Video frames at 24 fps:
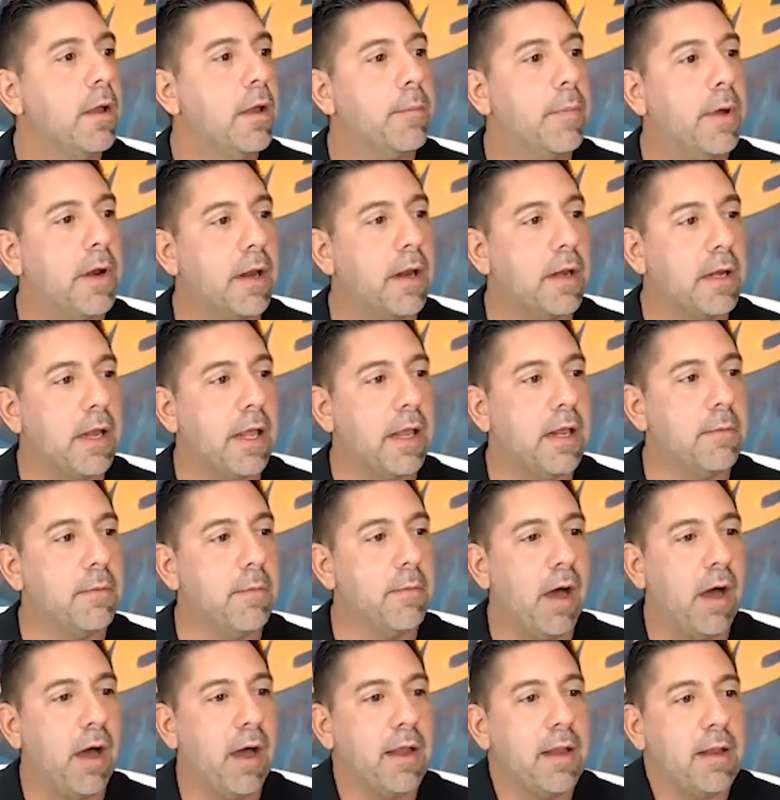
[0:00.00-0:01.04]
But in
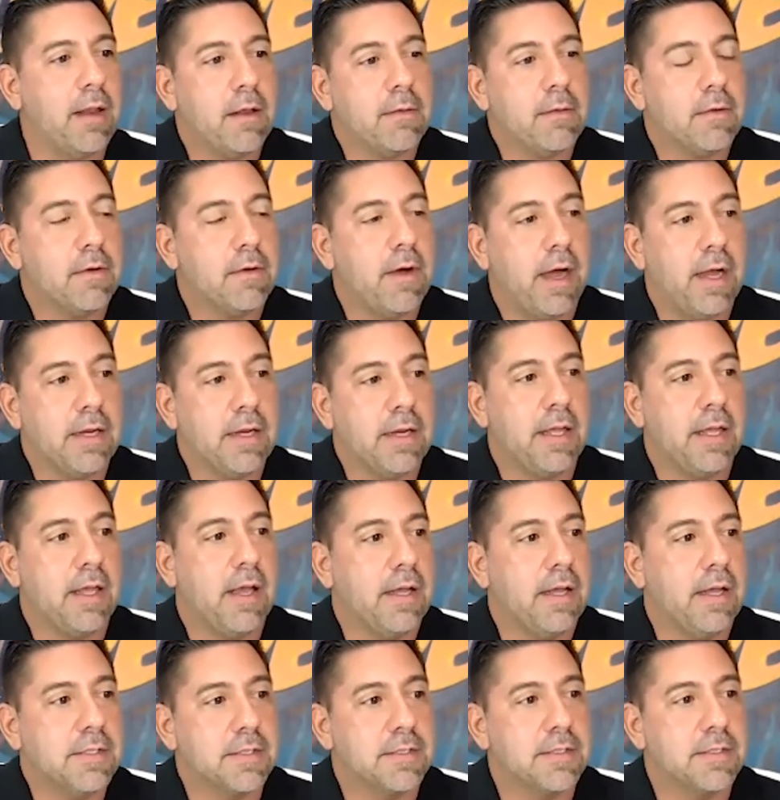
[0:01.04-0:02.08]
my idea,
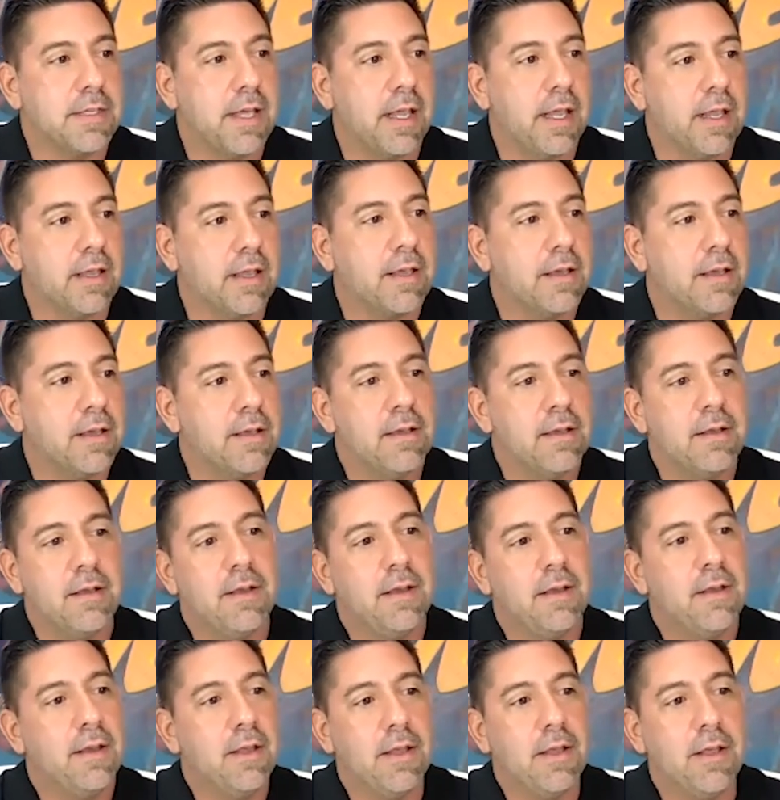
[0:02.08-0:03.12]
I just think,
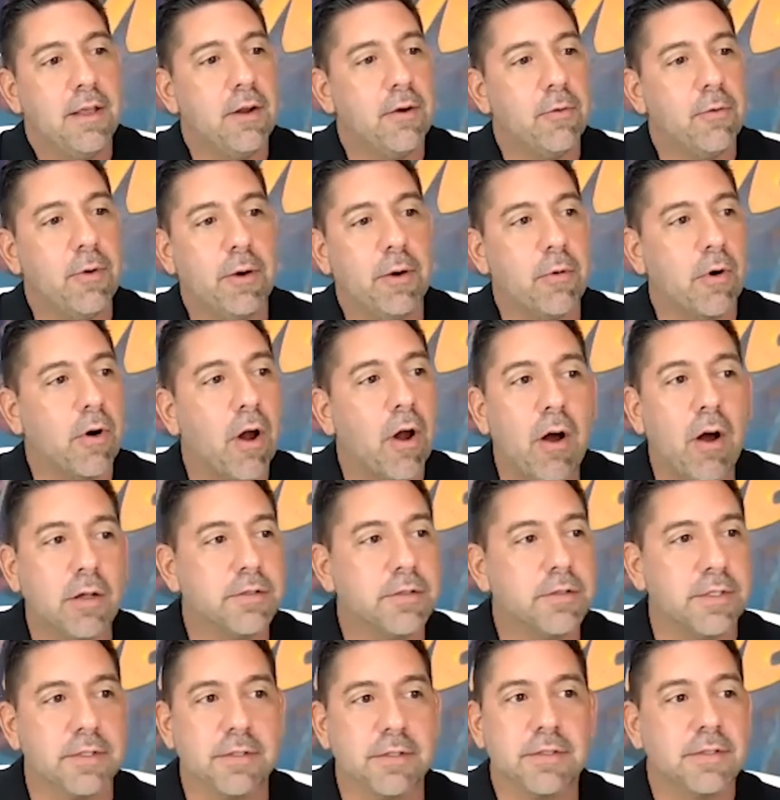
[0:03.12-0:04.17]
when we're all
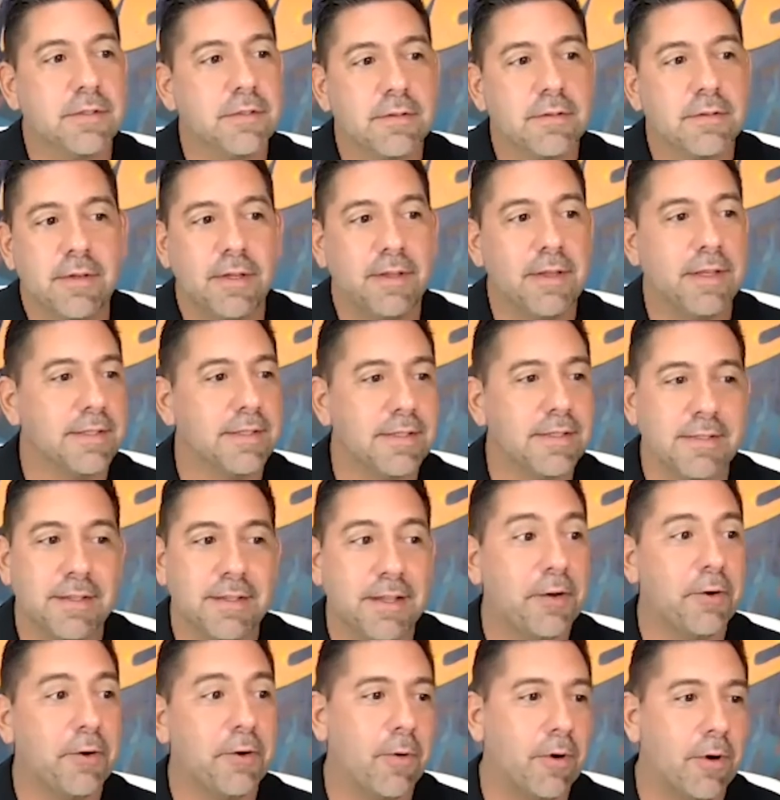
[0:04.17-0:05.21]
just in this
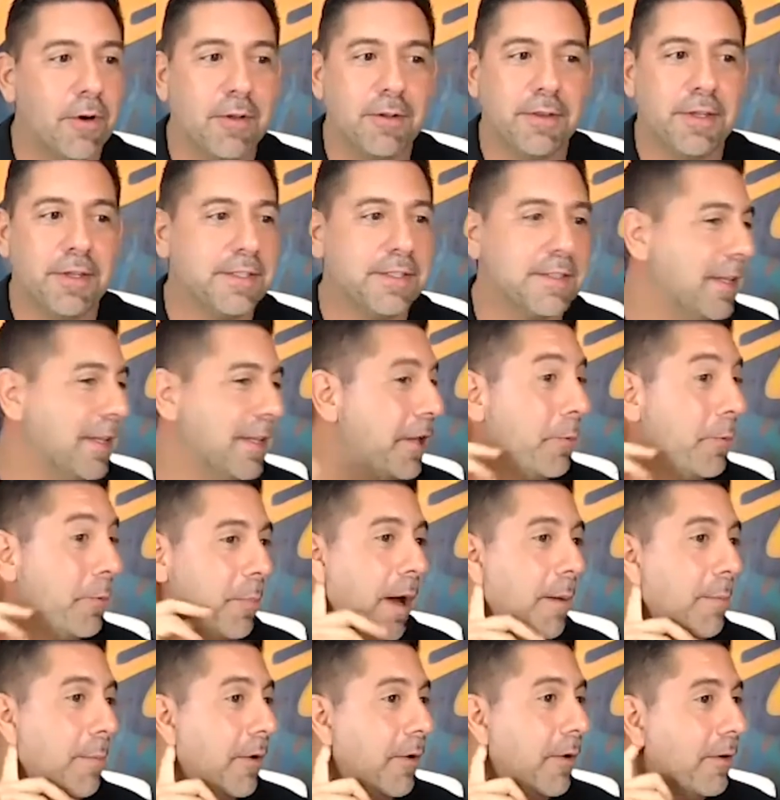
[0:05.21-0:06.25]
little world, this little
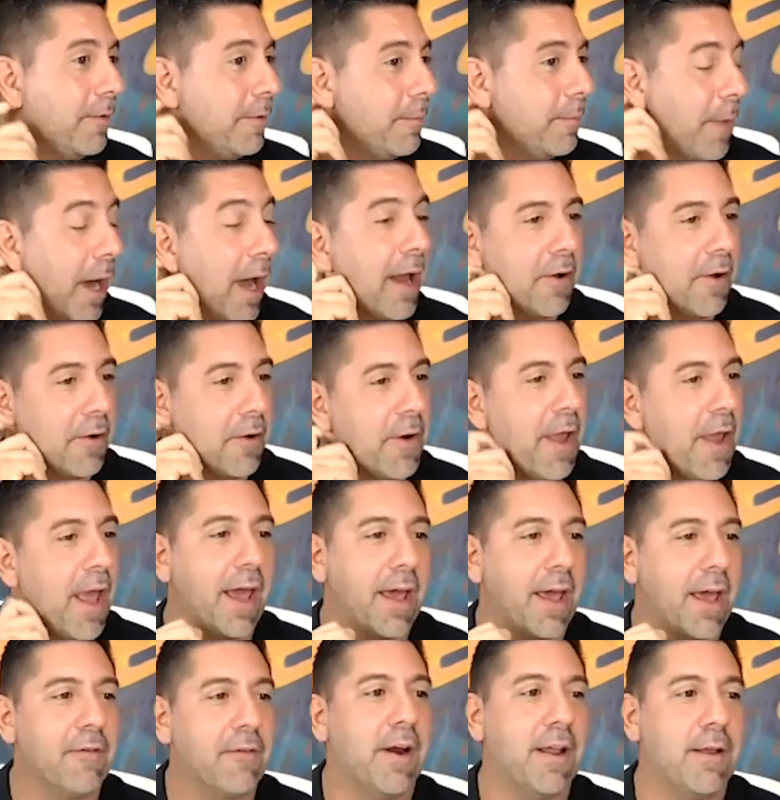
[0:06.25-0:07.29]
bubble in my own
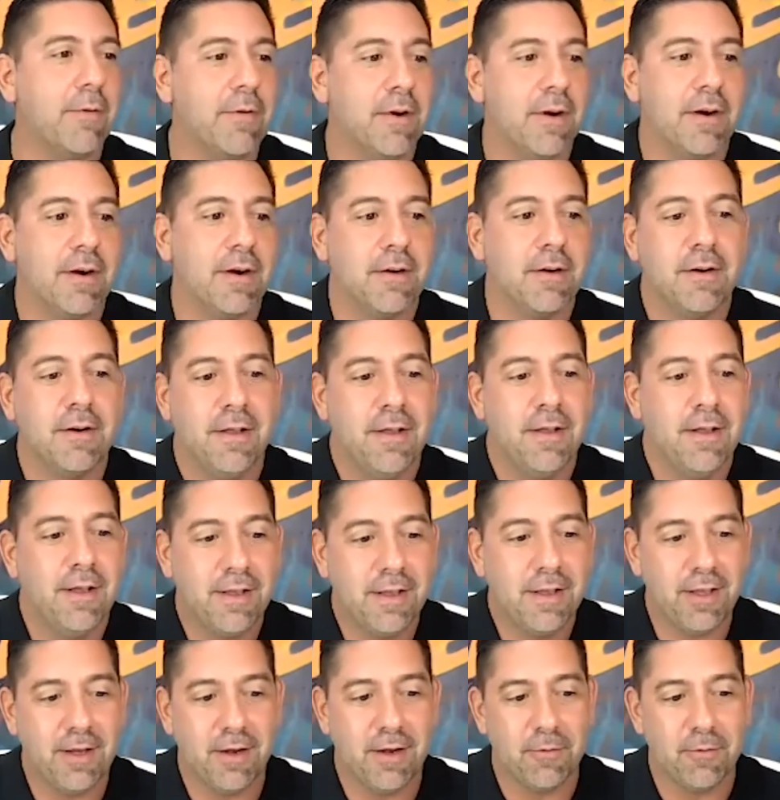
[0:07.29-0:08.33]
head, right, where,
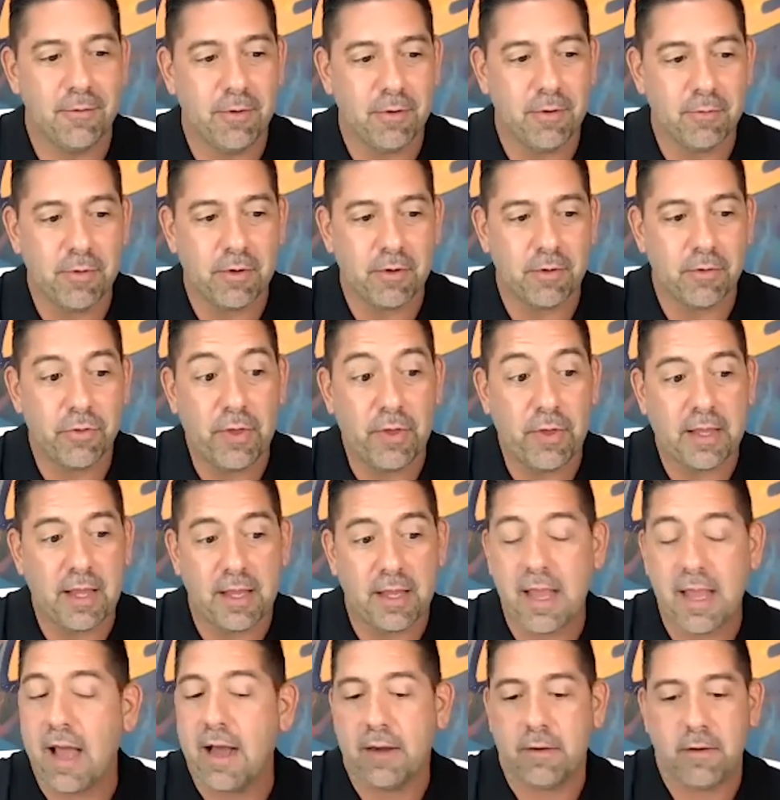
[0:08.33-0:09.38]
we're
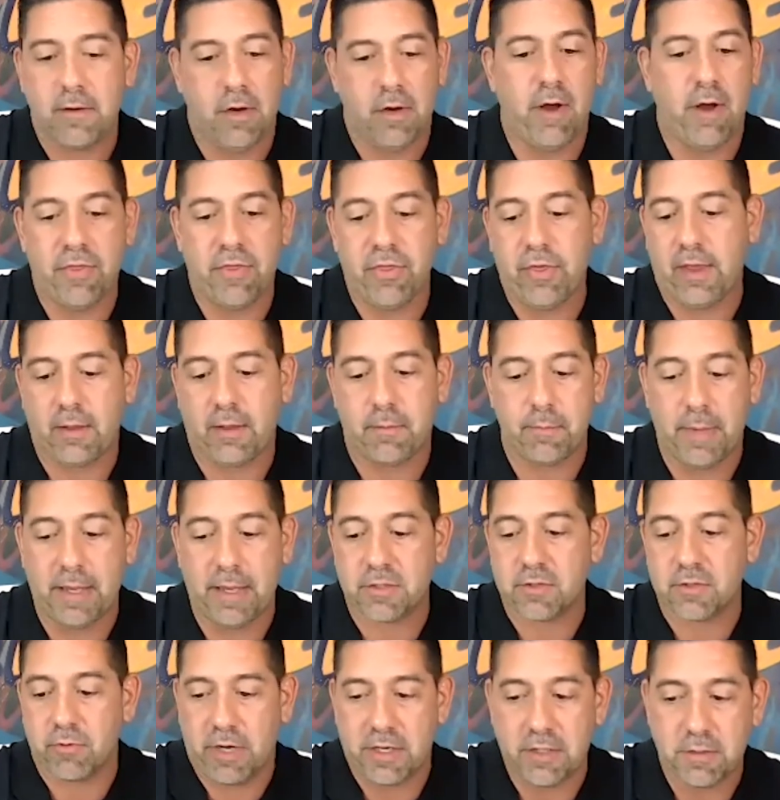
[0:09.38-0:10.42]
thinking, I think
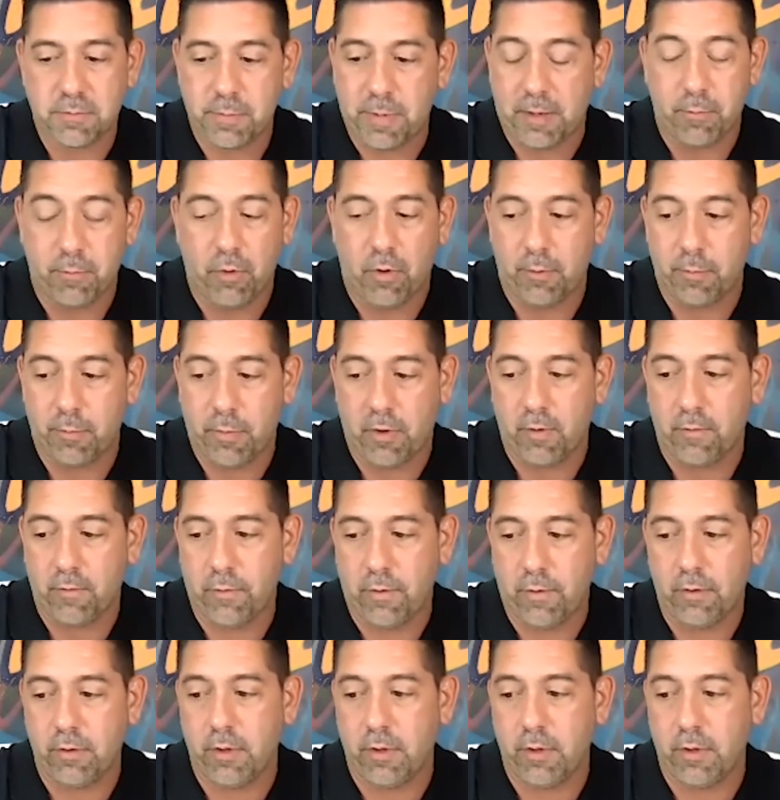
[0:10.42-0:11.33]
mixed race people are beautiful.